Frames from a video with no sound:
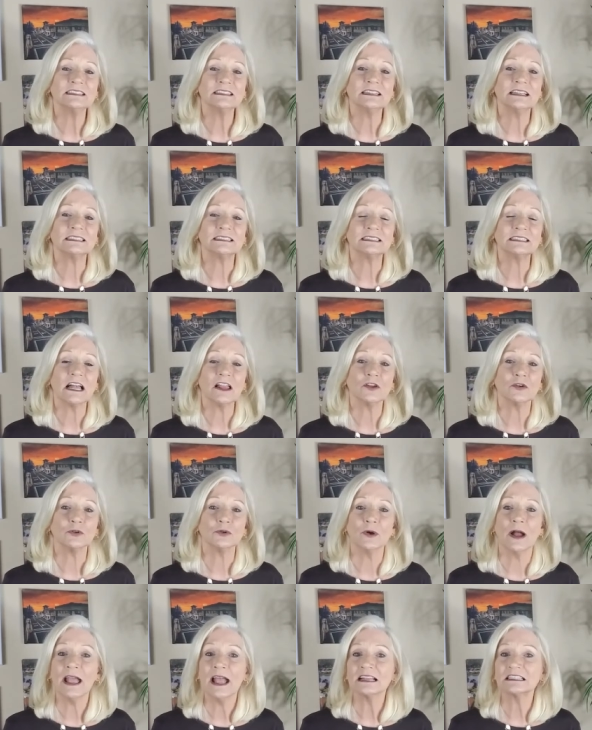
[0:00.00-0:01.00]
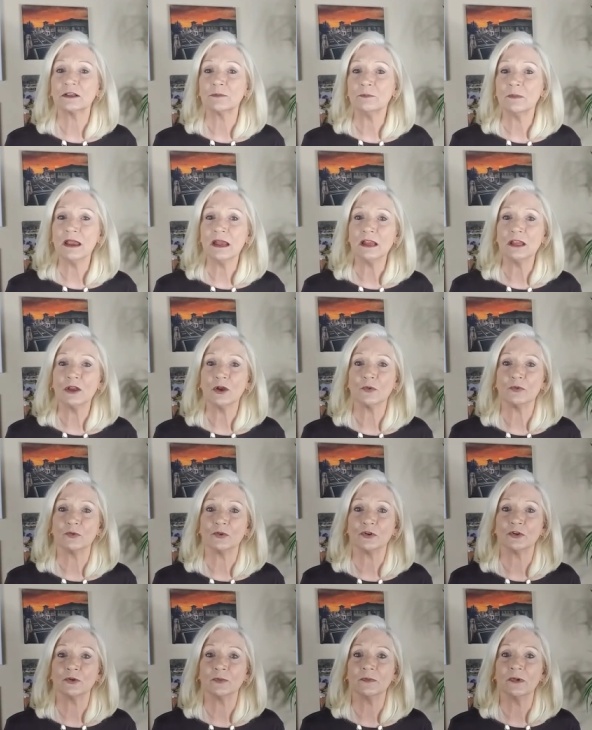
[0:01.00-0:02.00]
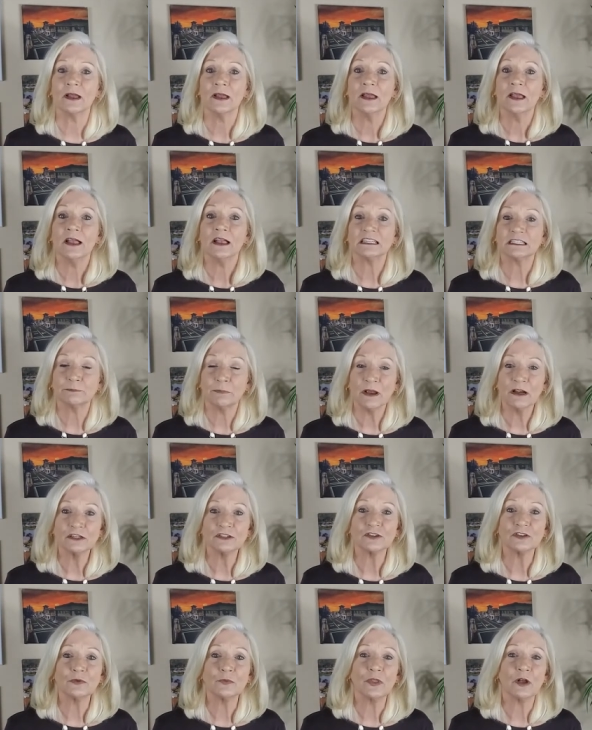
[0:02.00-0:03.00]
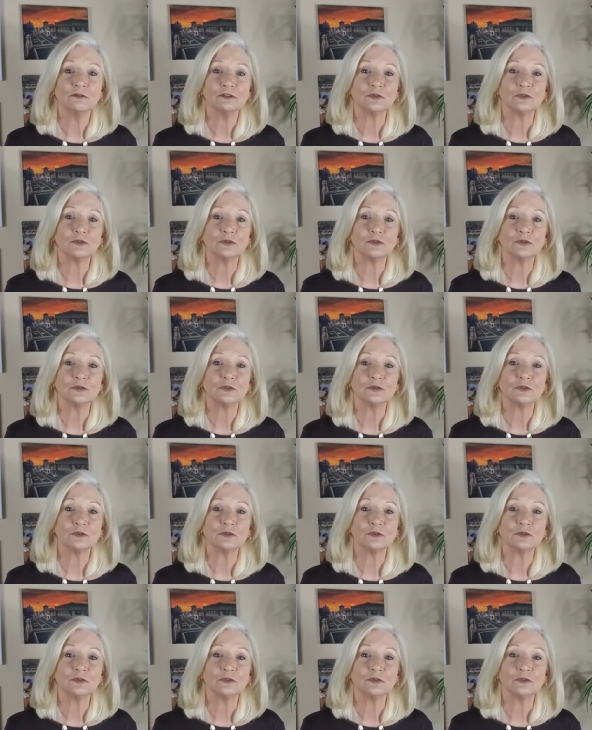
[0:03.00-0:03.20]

a seller who has a media room, especially those